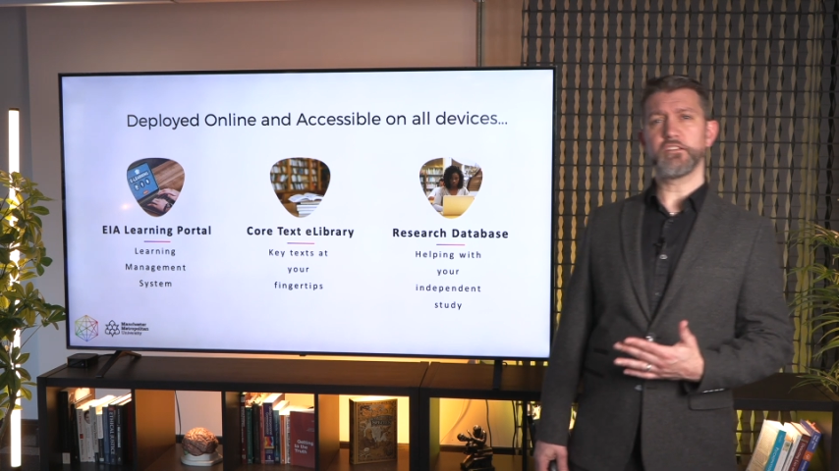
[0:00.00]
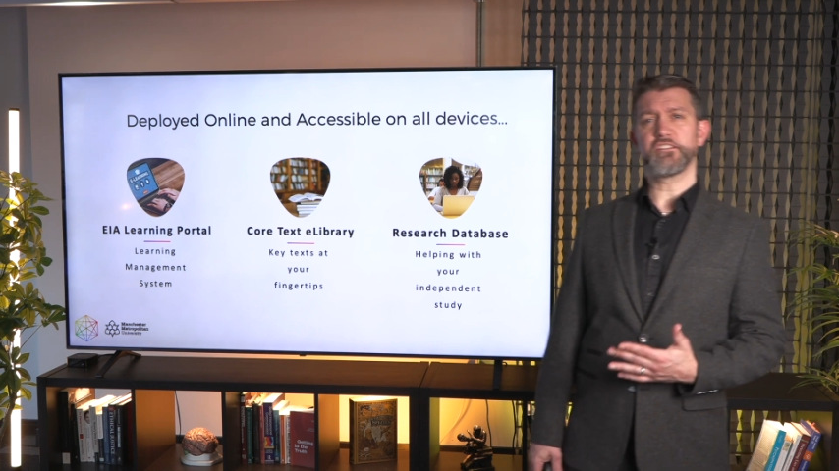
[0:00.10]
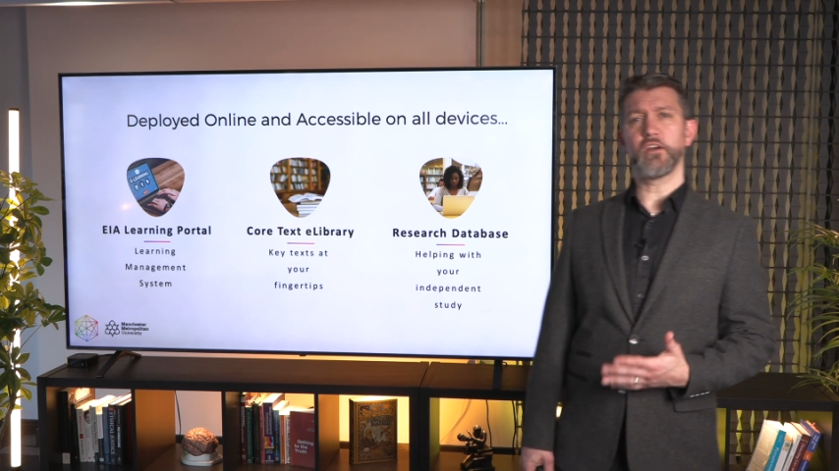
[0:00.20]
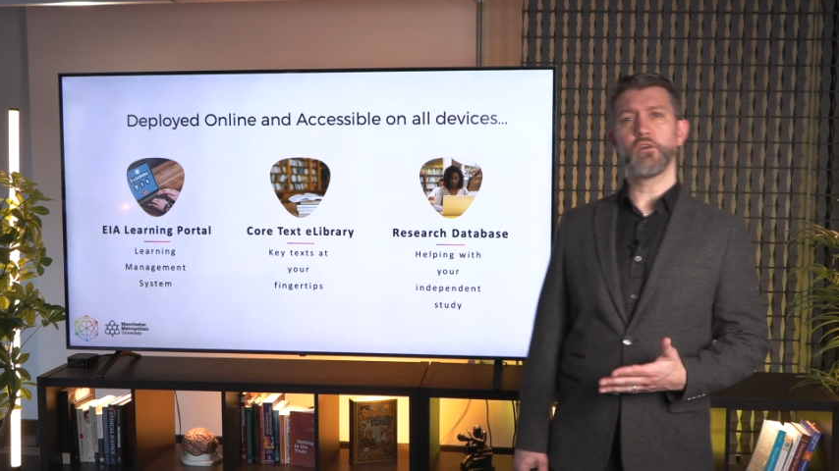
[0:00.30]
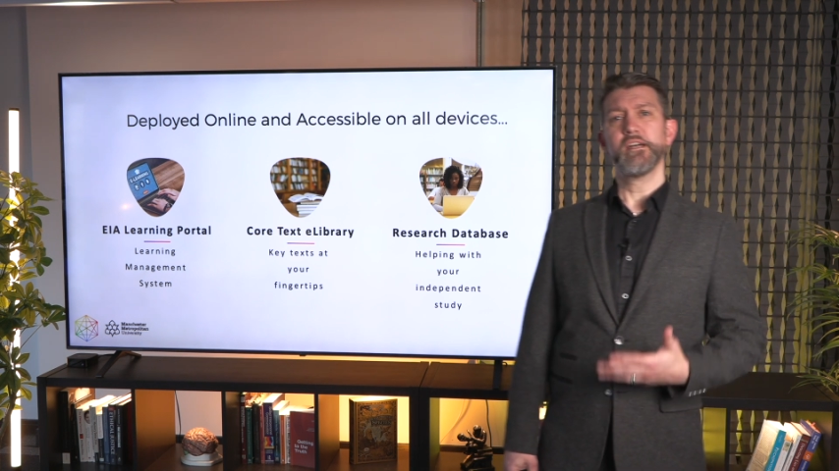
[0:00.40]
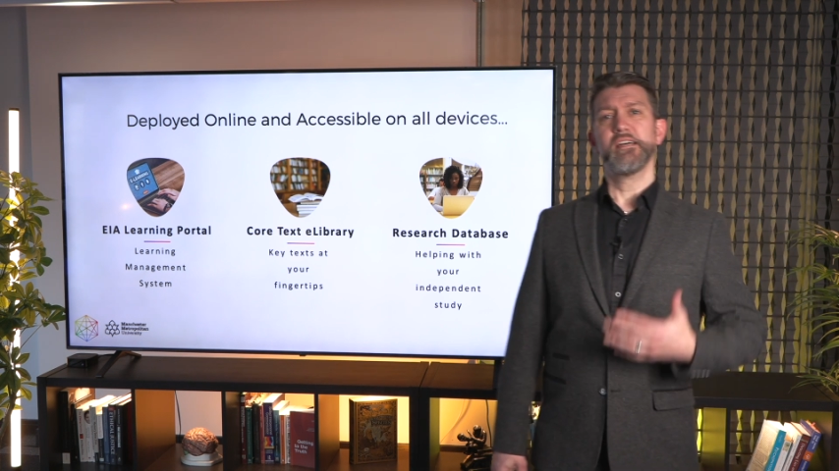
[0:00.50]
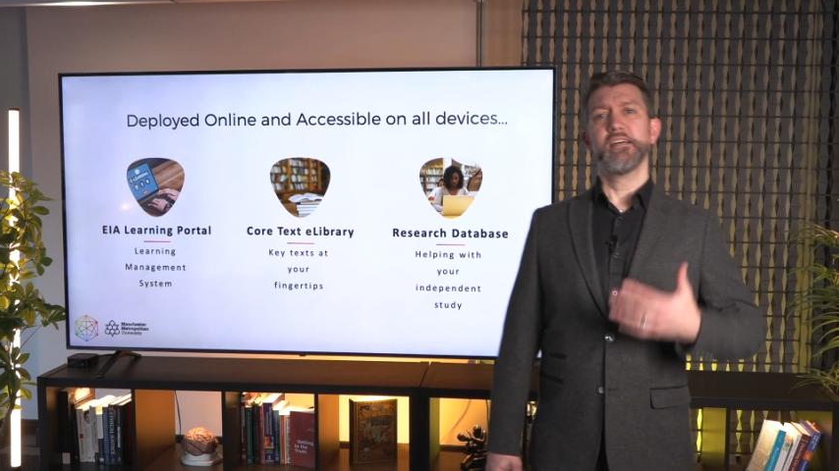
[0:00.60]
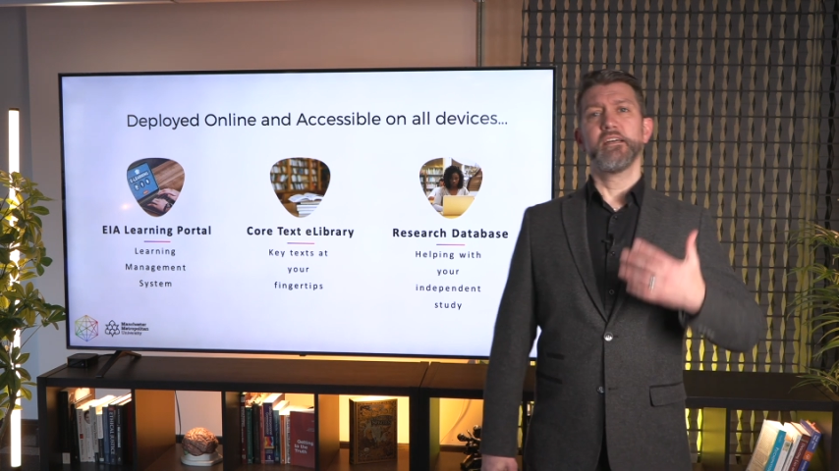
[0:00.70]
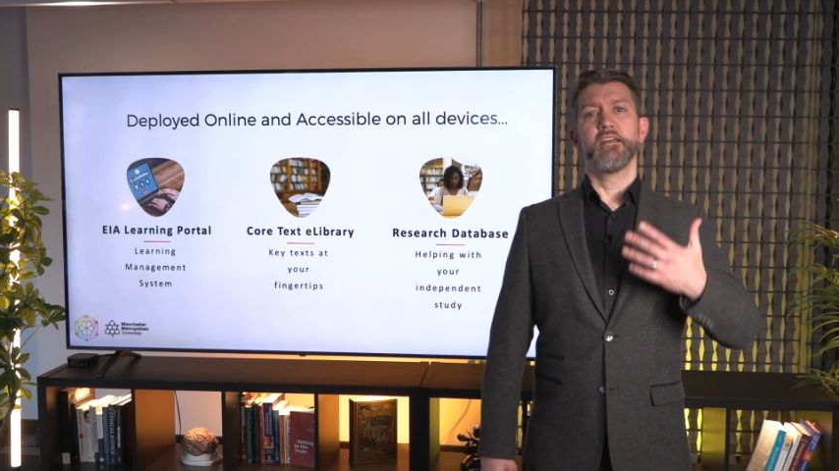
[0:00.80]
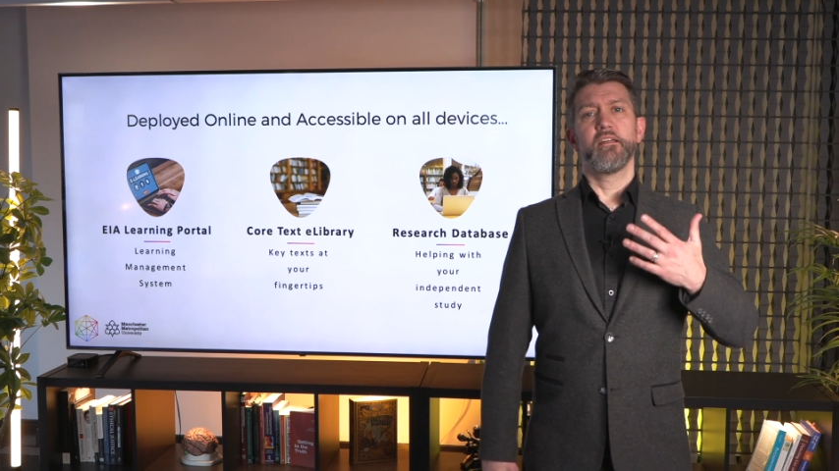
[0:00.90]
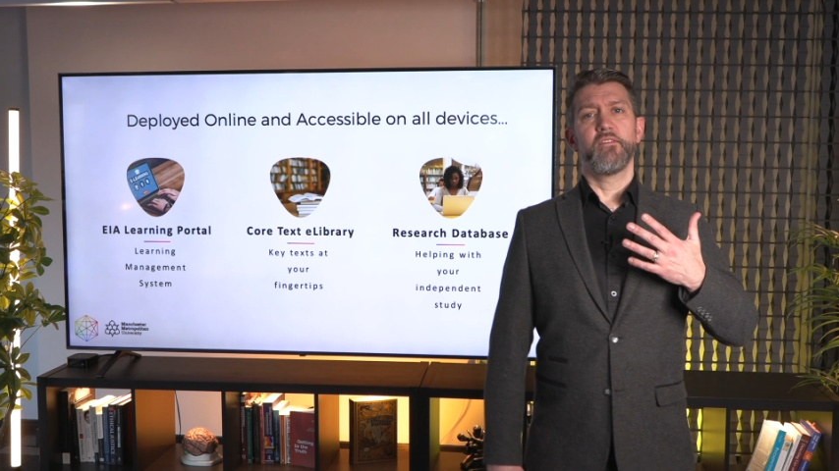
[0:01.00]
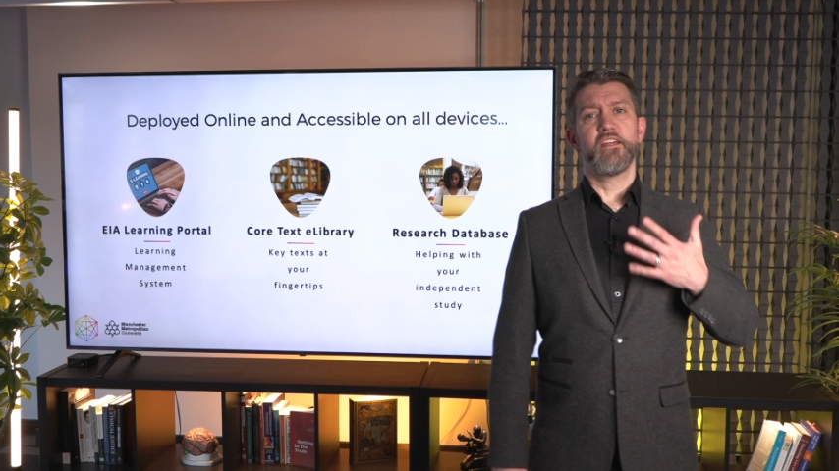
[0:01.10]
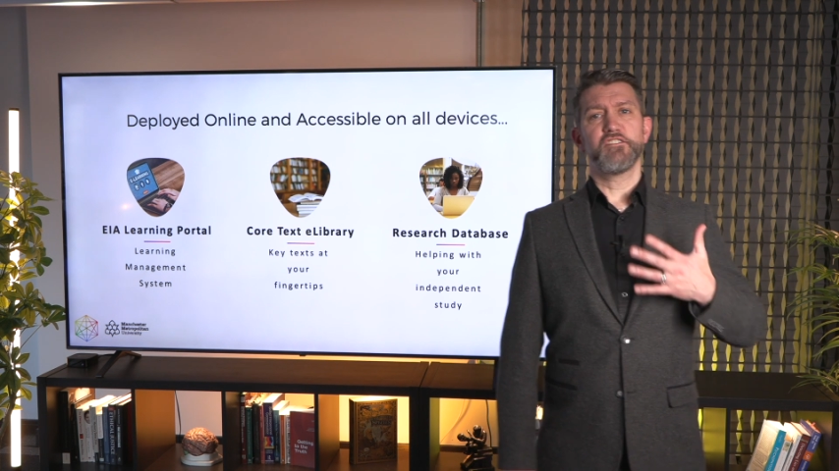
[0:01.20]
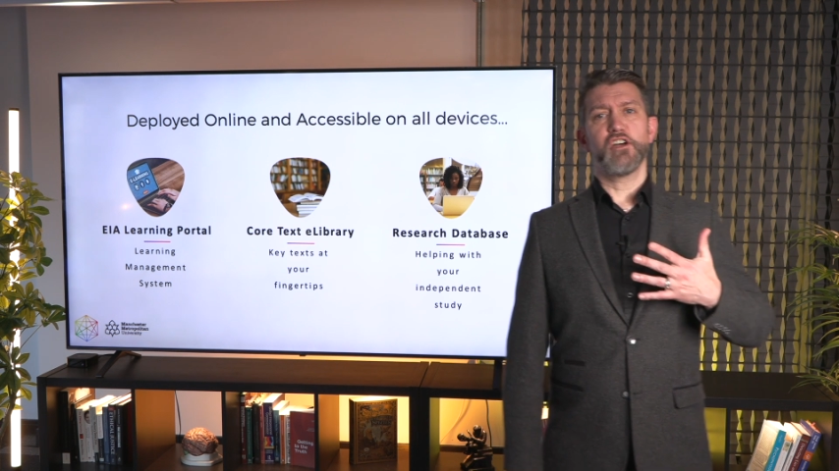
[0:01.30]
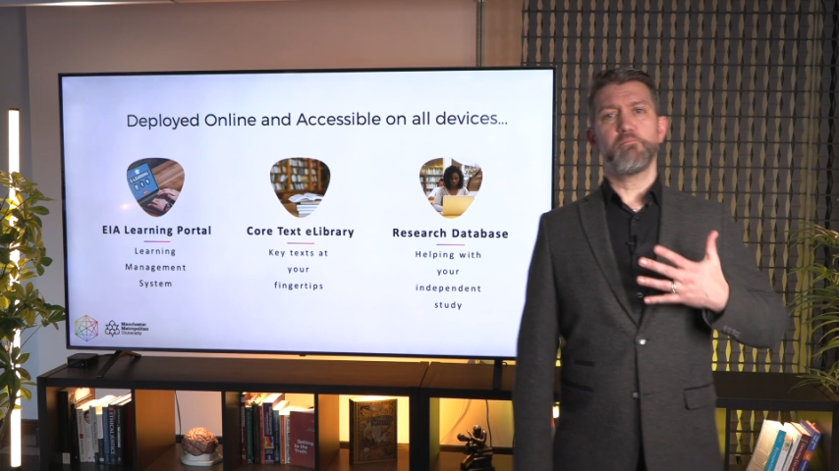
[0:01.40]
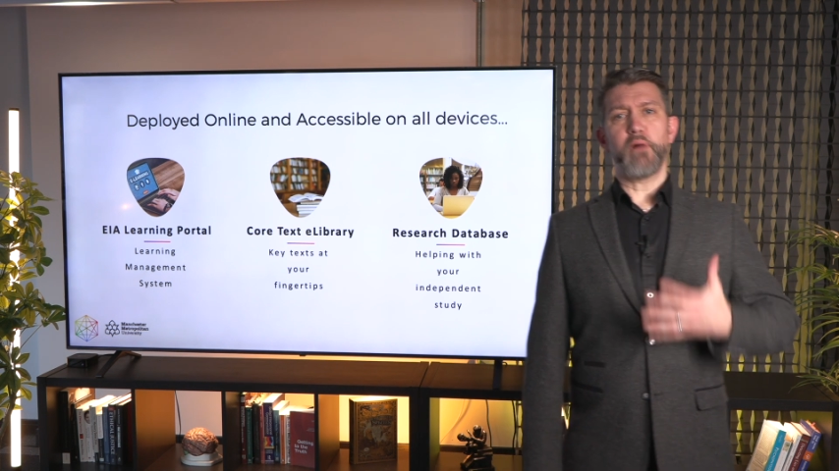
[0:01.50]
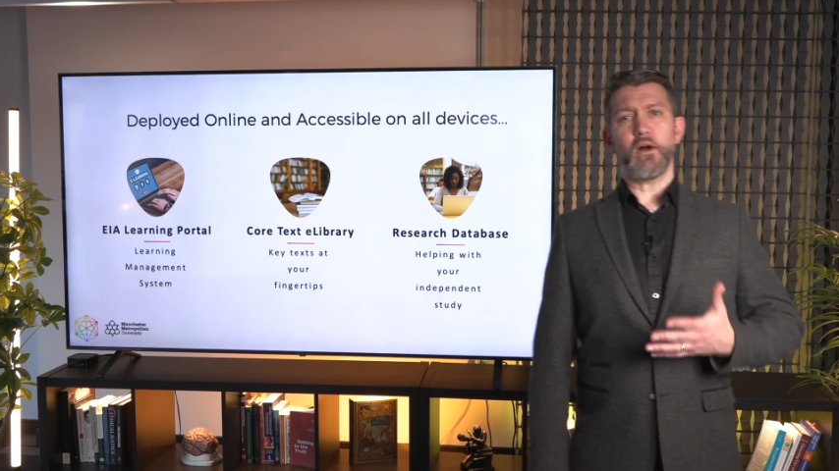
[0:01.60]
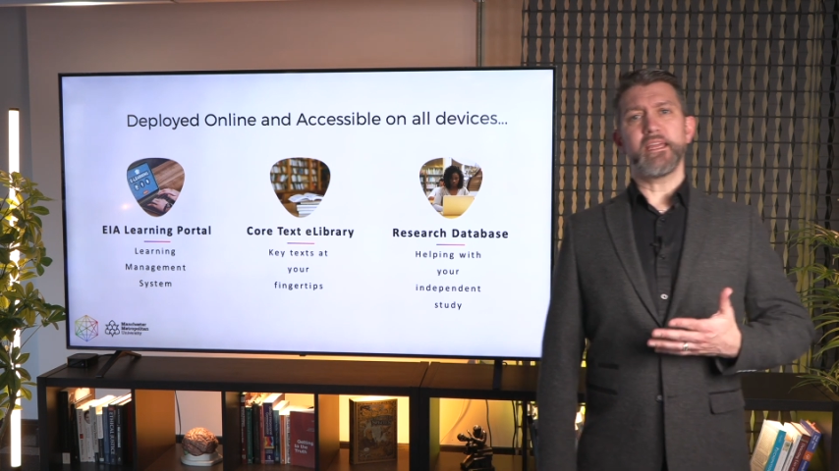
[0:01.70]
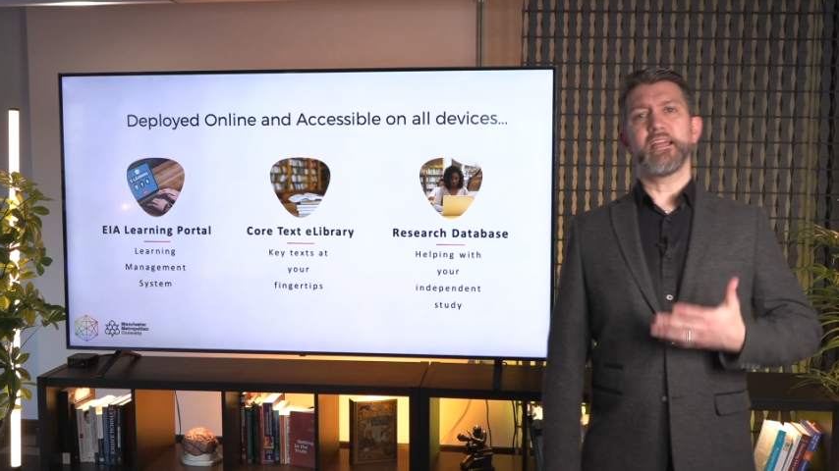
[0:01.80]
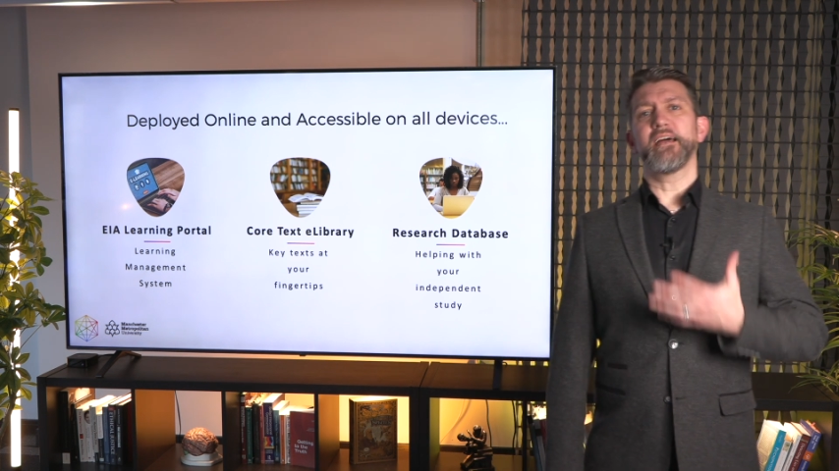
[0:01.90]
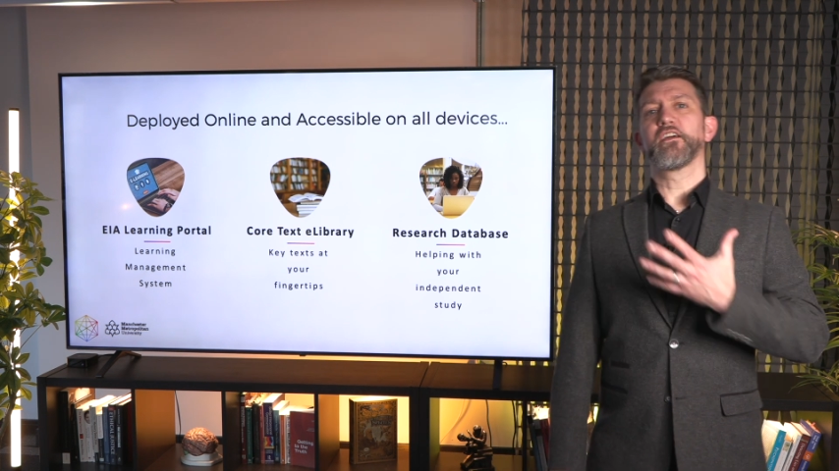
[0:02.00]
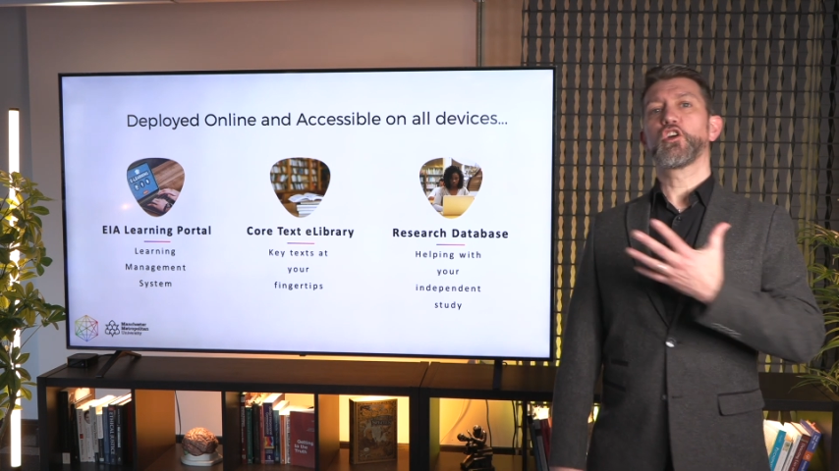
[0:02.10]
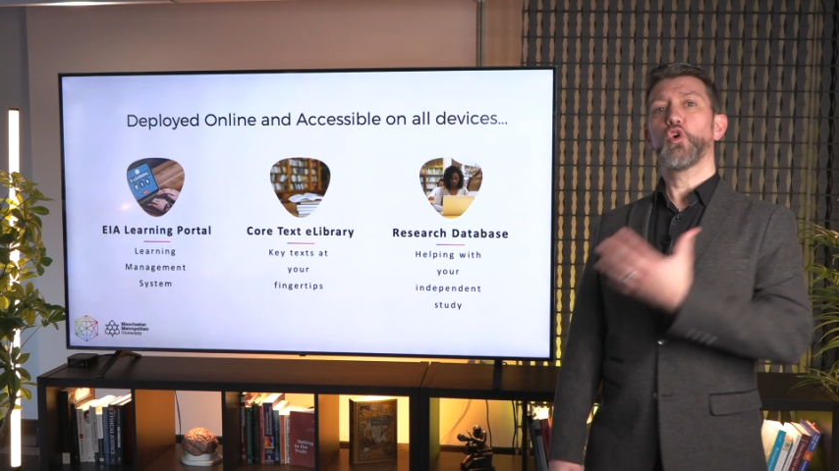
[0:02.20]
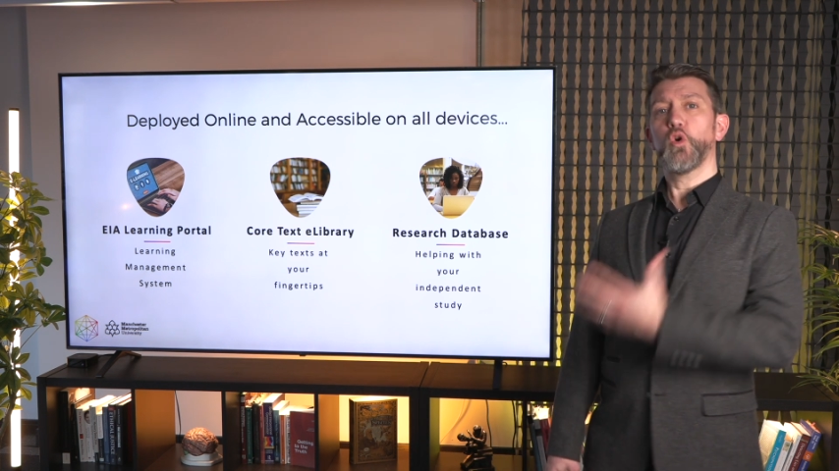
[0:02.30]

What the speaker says: So there's no buying the core